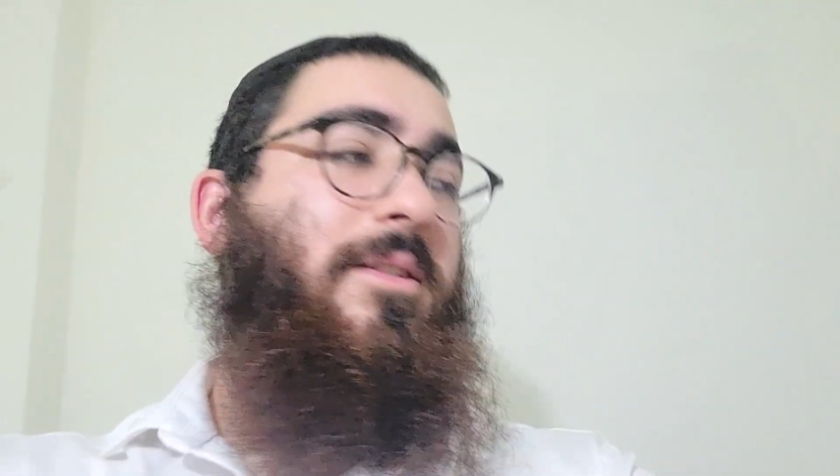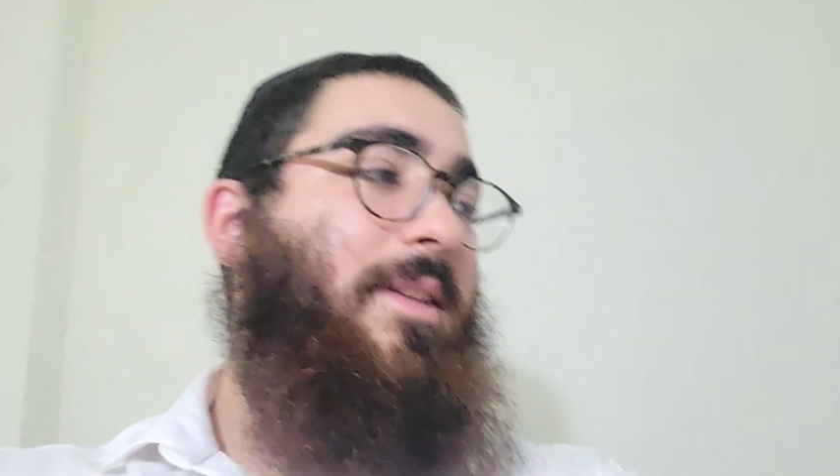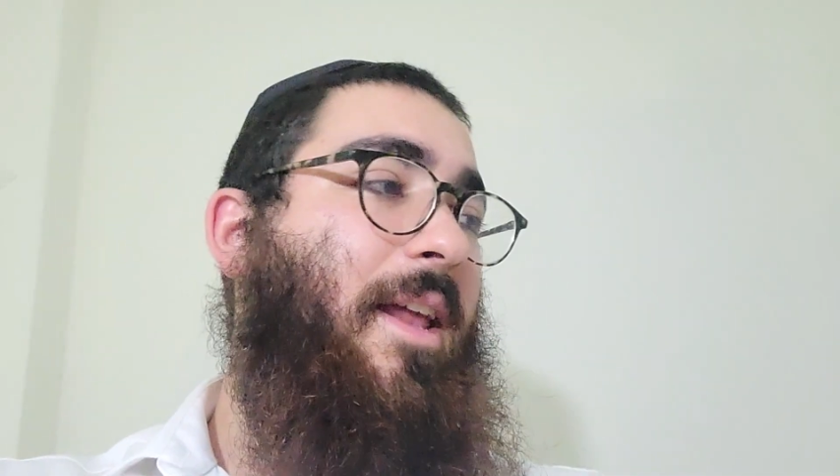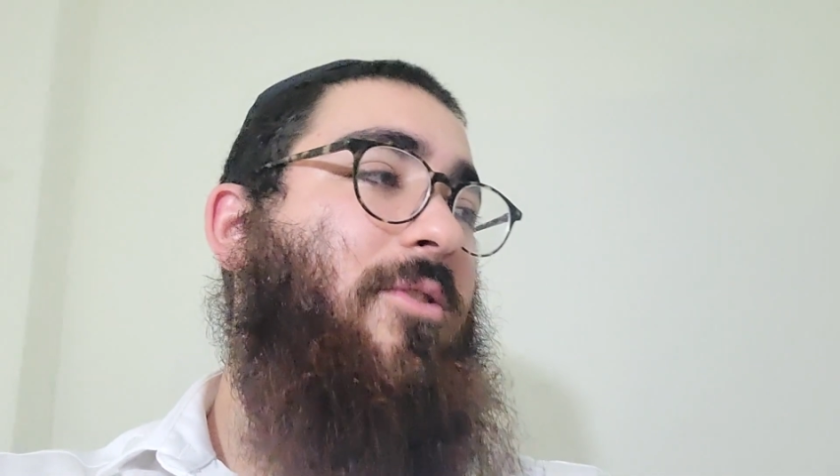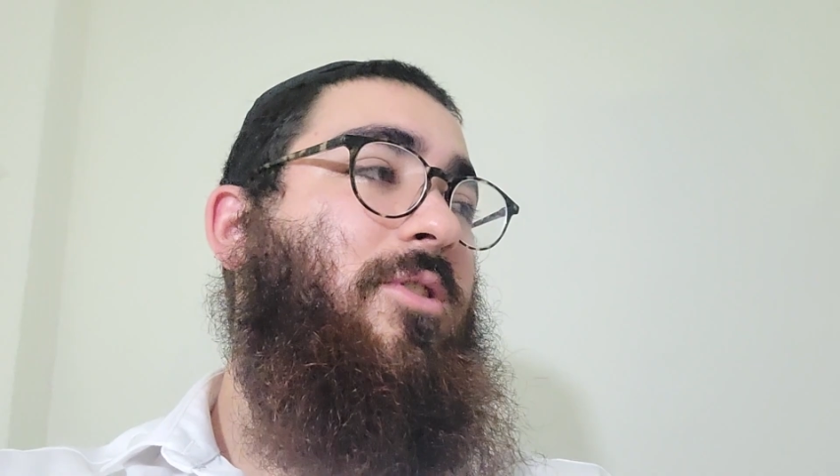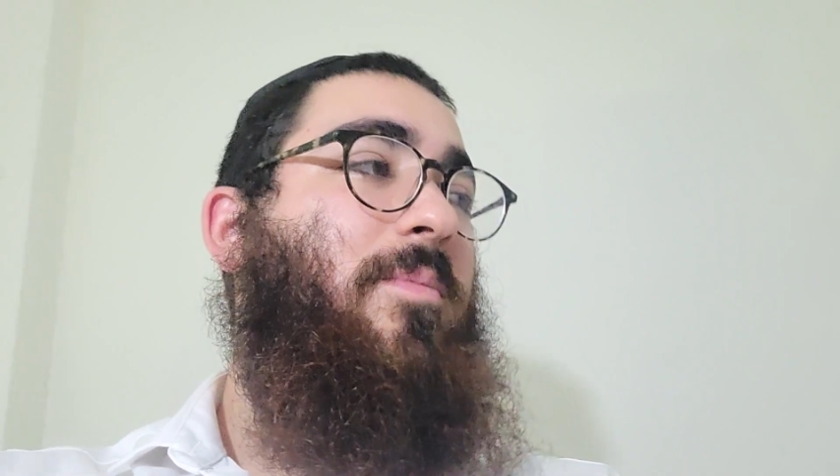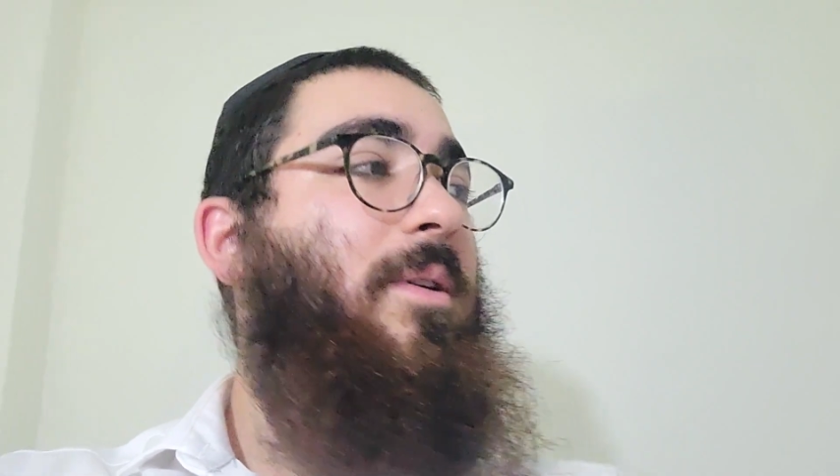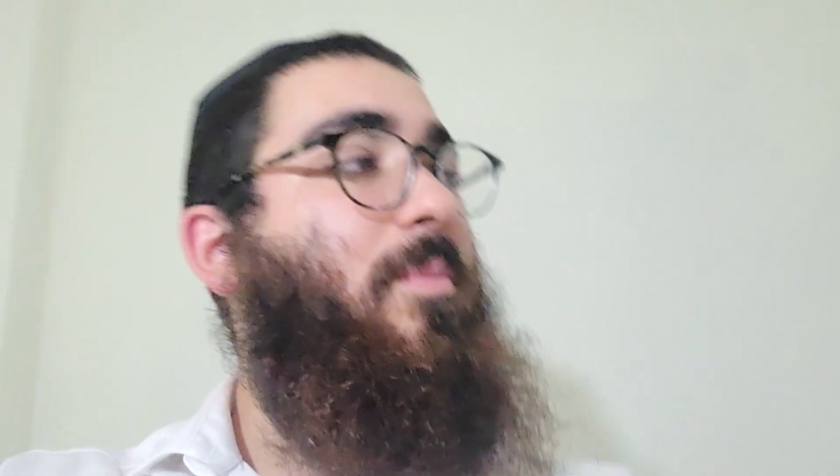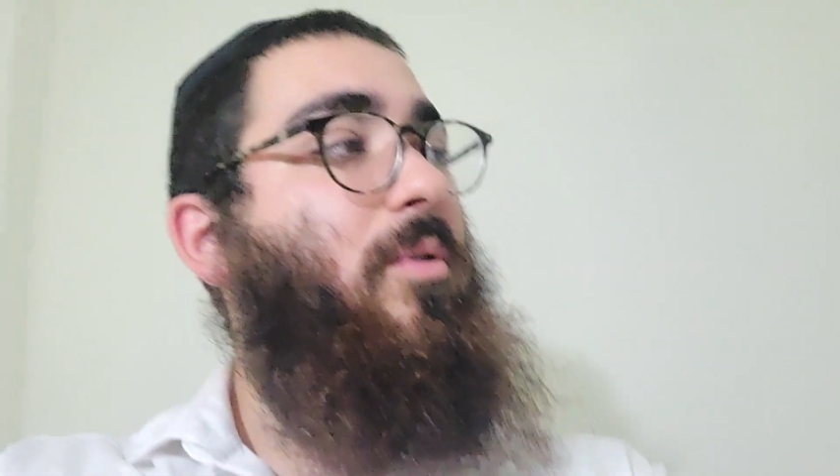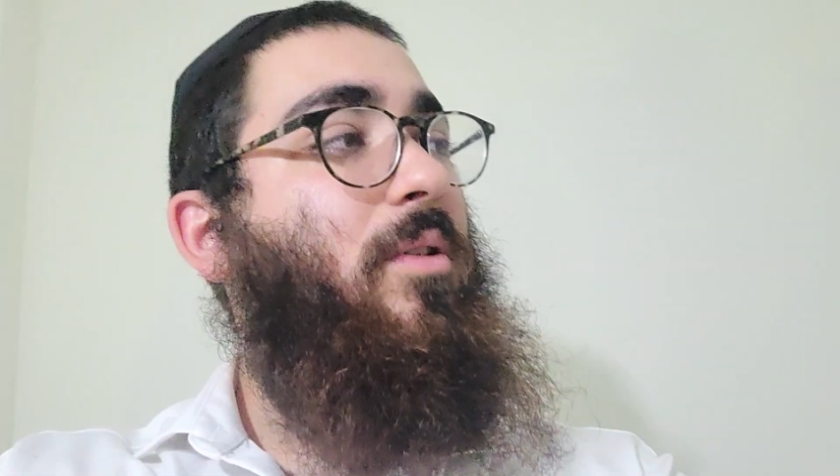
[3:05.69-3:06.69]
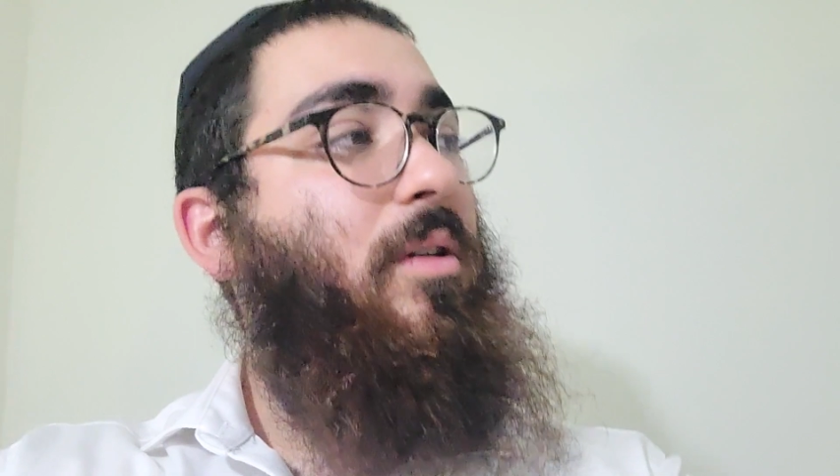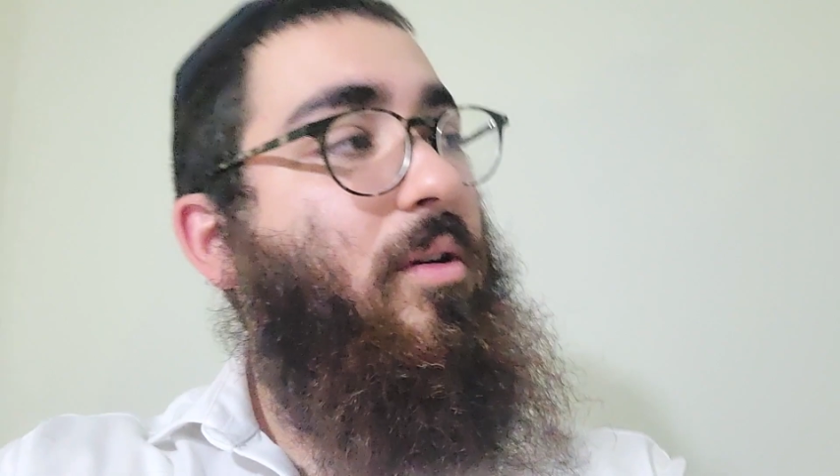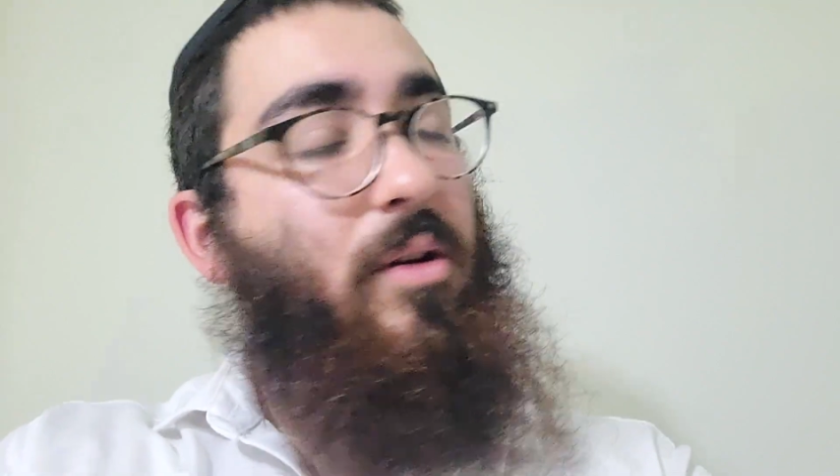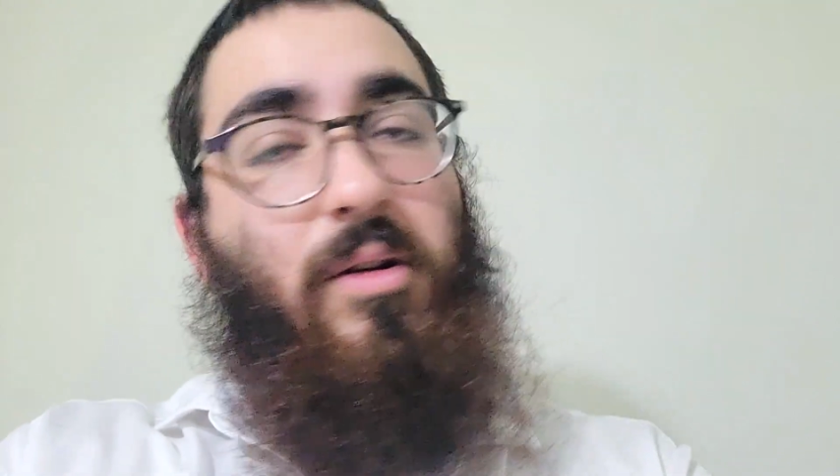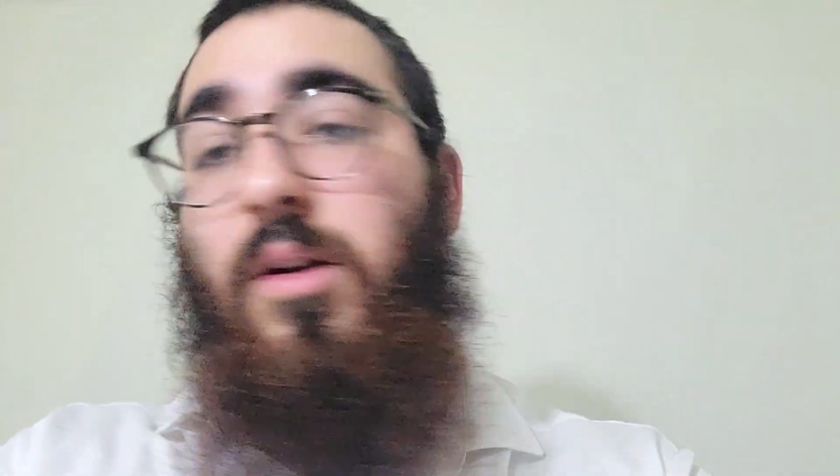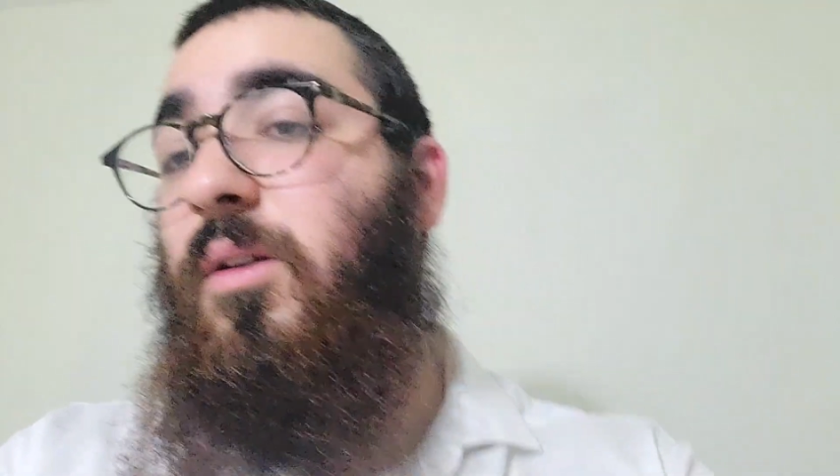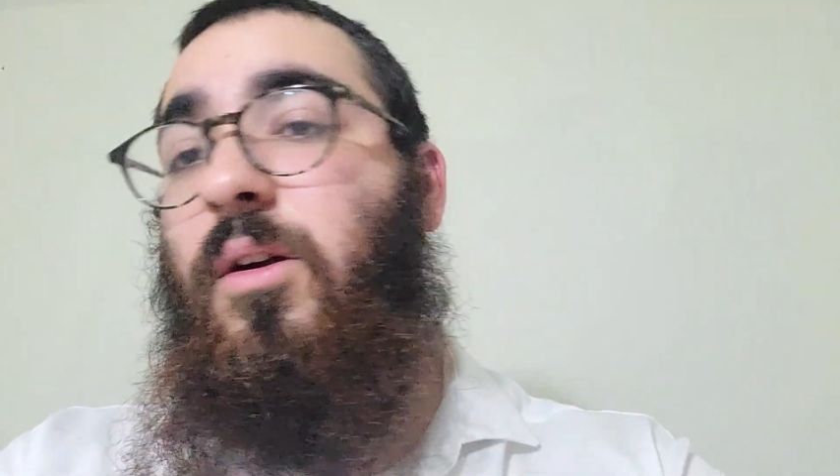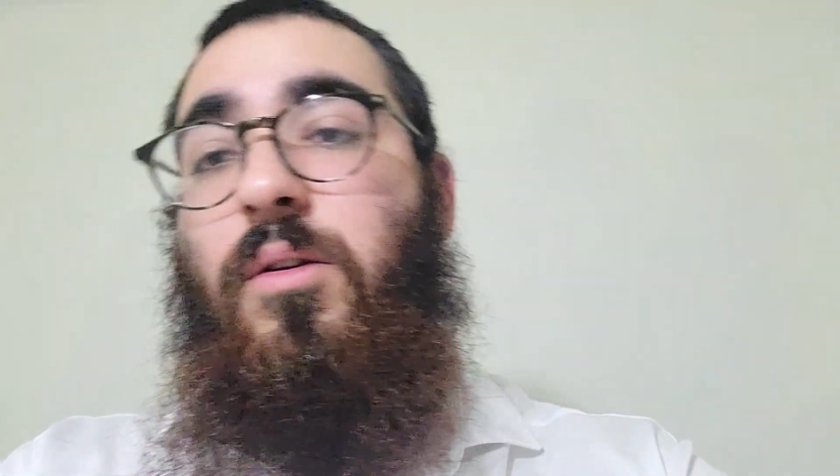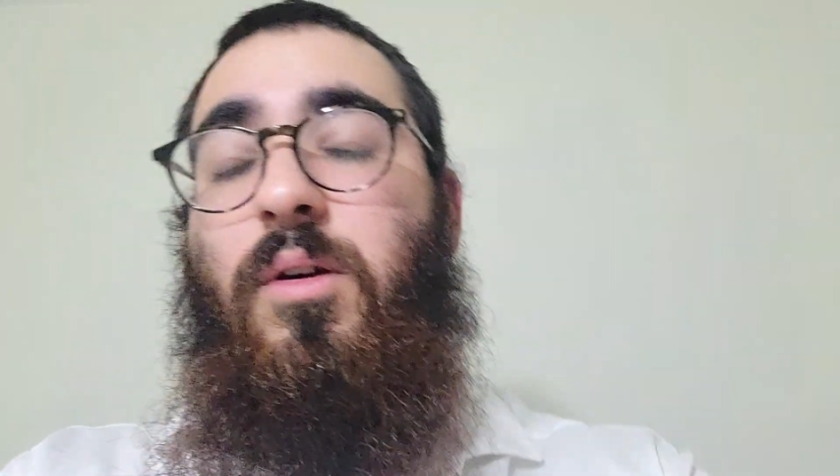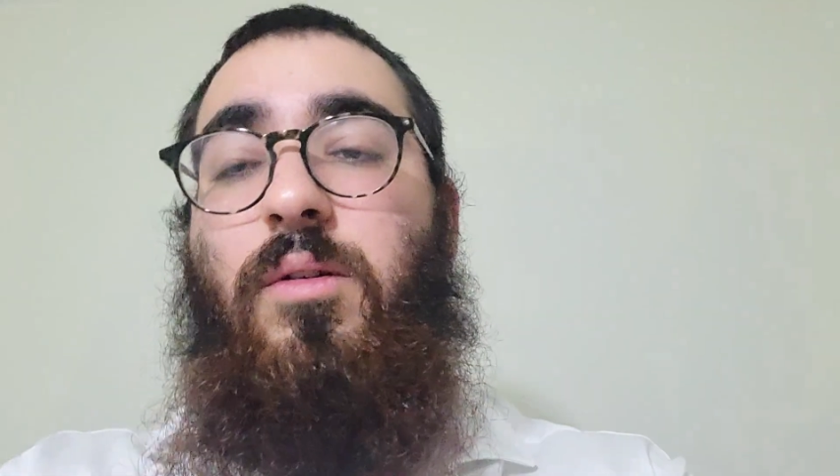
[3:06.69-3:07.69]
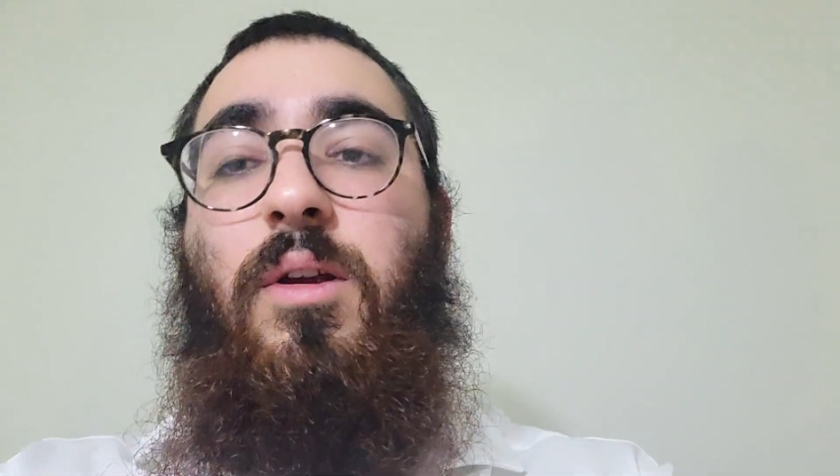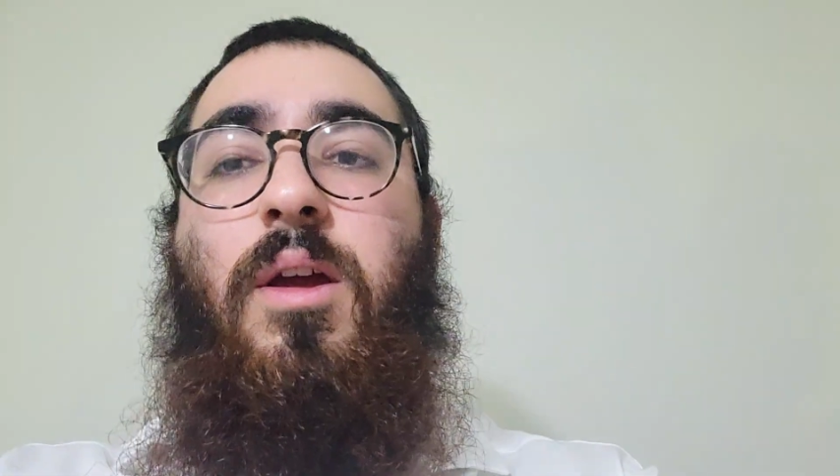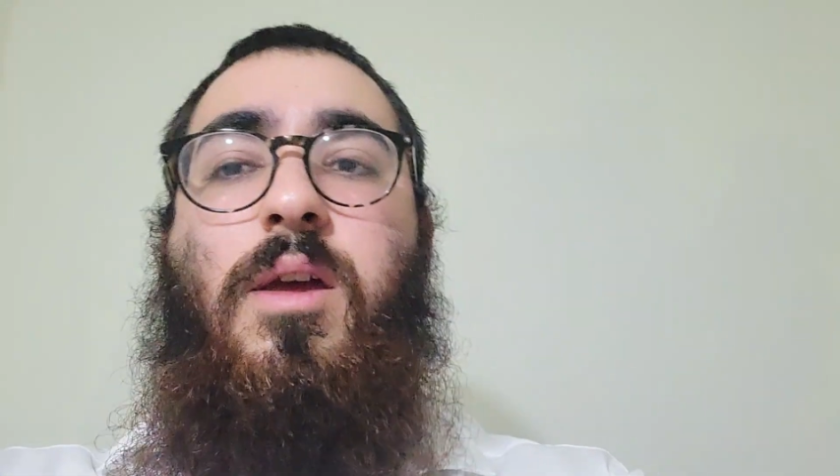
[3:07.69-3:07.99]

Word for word: There's energy. People are are are, are